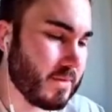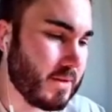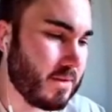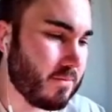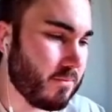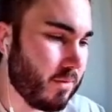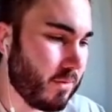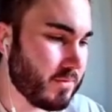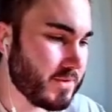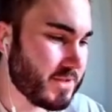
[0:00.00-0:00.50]

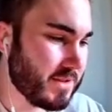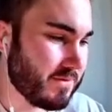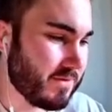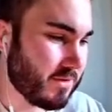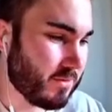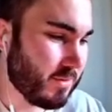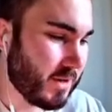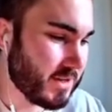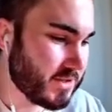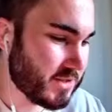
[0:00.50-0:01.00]
What was the other
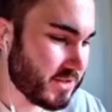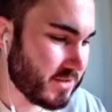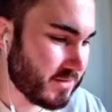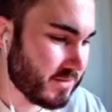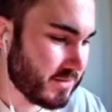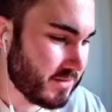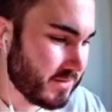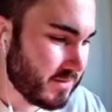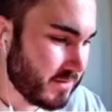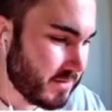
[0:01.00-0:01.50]
question?
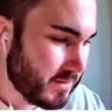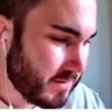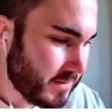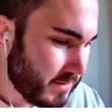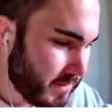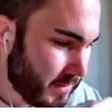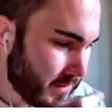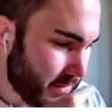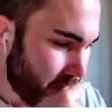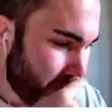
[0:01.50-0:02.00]

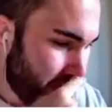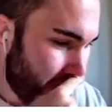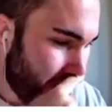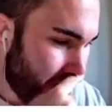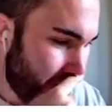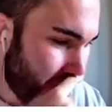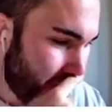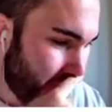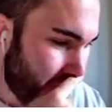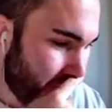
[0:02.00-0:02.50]

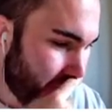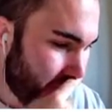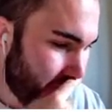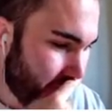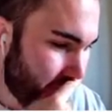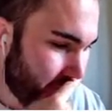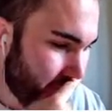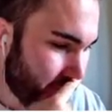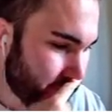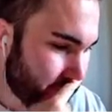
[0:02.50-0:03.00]

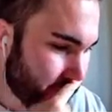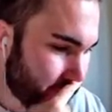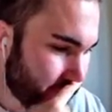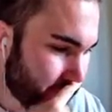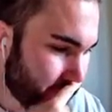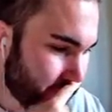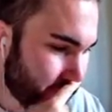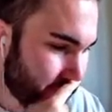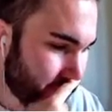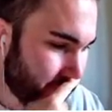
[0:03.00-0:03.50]
I
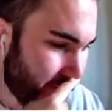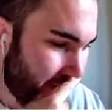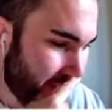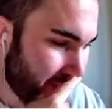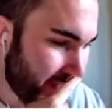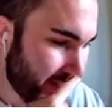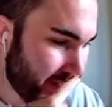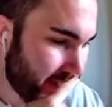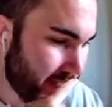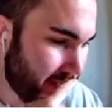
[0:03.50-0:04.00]

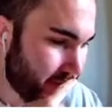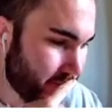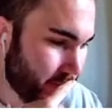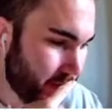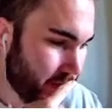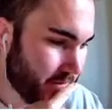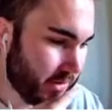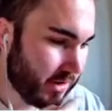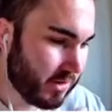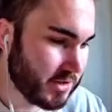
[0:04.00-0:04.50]
like
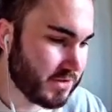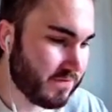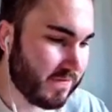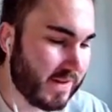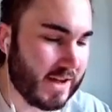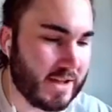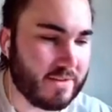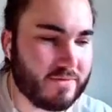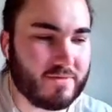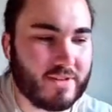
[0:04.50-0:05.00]
Candwell. No,
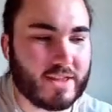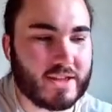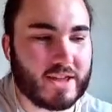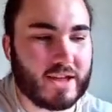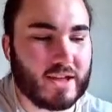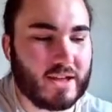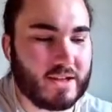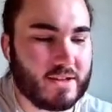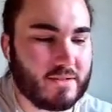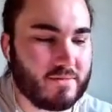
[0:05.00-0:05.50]
actually
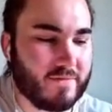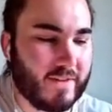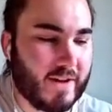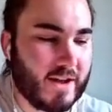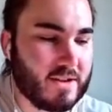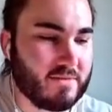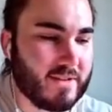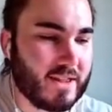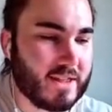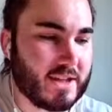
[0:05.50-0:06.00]

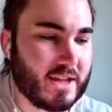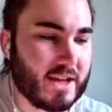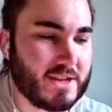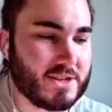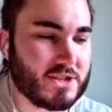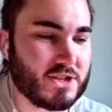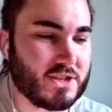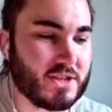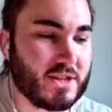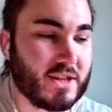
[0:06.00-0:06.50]
fighting
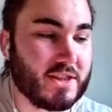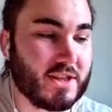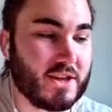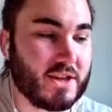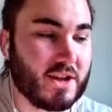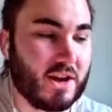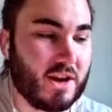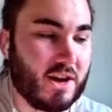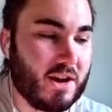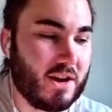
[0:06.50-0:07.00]
relegation. They
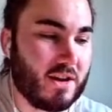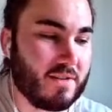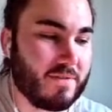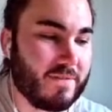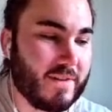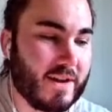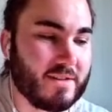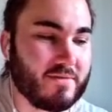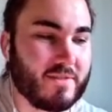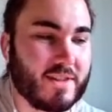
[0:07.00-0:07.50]
are
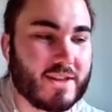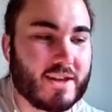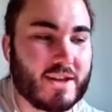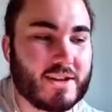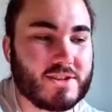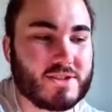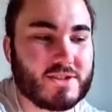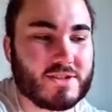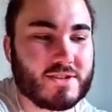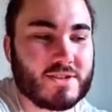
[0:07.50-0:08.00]
fighting
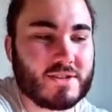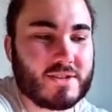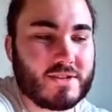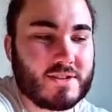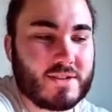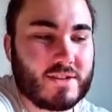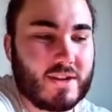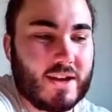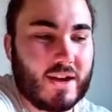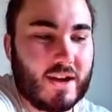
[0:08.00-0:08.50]
relegation,
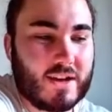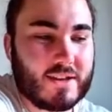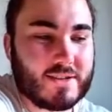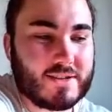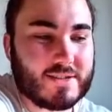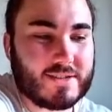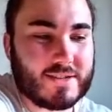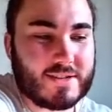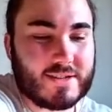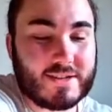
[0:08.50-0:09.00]
and
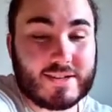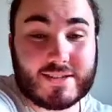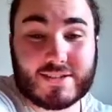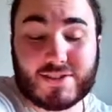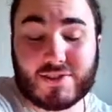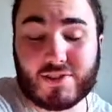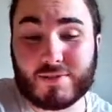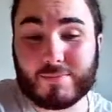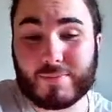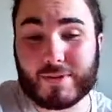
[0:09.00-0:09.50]
it's
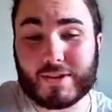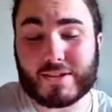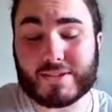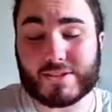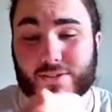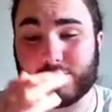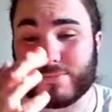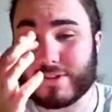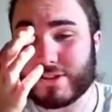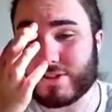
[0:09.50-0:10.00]
going to be
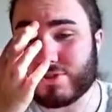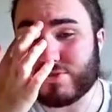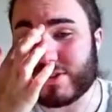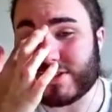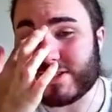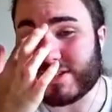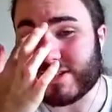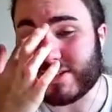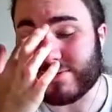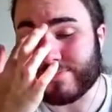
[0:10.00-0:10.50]

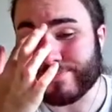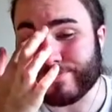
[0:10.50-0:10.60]
interesting